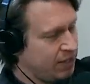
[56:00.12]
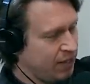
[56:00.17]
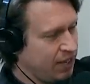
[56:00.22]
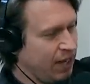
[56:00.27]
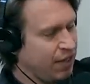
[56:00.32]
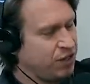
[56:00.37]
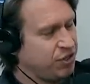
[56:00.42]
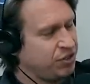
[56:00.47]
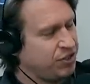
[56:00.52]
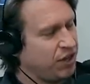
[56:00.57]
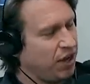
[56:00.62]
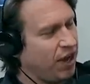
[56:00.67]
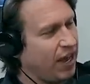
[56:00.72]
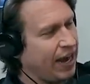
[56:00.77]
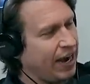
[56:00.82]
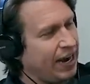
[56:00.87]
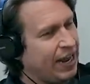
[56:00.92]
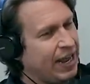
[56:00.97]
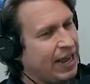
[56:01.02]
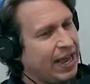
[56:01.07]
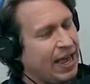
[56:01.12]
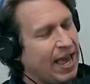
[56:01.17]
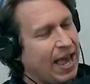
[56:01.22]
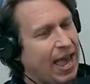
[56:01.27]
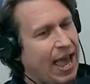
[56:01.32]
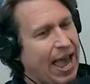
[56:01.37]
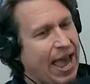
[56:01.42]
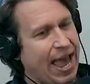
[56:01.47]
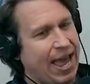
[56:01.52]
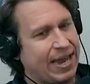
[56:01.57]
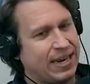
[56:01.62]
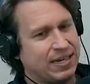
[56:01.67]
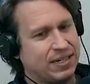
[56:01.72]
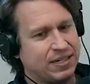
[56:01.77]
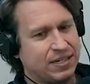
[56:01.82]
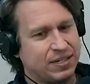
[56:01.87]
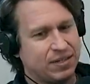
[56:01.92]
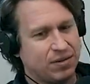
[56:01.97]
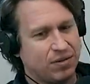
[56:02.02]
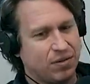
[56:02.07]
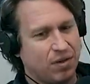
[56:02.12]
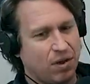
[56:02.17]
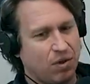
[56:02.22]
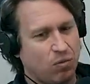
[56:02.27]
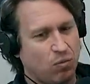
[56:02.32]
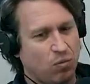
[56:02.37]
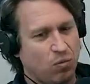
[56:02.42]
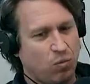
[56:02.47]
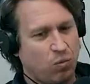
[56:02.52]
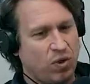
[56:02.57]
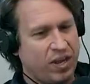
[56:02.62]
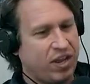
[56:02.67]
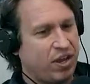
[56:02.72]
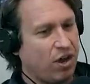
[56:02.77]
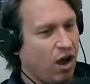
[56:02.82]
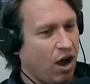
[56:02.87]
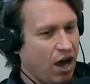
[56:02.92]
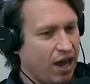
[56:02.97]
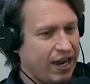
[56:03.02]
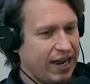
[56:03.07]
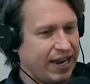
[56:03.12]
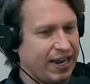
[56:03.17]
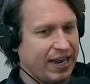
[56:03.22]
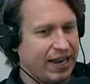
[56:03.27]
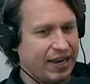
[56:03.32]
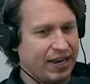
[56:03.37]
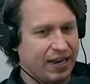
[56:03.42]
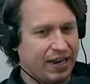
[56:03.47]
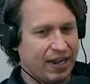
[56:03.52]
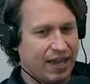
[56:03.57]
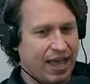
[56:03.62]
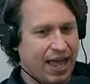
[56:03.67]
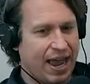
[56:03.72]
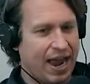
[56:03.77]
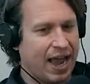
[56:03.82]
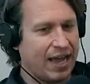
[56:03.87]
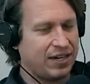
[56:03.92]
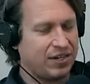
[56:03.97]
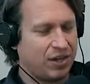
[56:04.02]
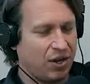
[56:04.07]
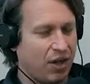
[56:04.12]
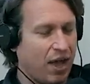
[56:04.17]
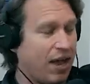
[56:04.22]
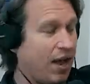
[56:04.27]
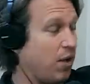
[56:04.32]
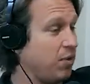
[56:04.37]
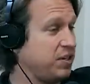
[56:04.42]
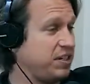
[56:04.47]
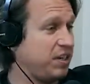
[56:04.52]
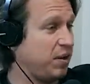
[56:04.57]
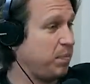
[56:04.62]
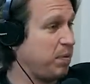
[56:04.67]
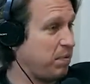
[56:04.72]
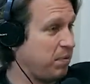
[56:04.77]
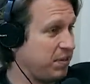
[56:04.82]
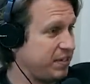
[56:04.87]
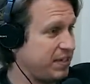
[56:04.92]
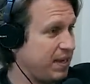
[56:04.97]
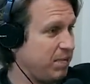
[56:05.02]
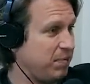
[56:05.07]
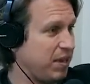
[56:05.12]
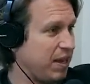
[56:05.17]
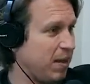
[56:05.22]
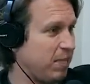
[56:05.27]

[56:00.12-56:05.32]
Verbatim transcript: Yeah, you saw it. And we got in it, and I always tell people the same thing.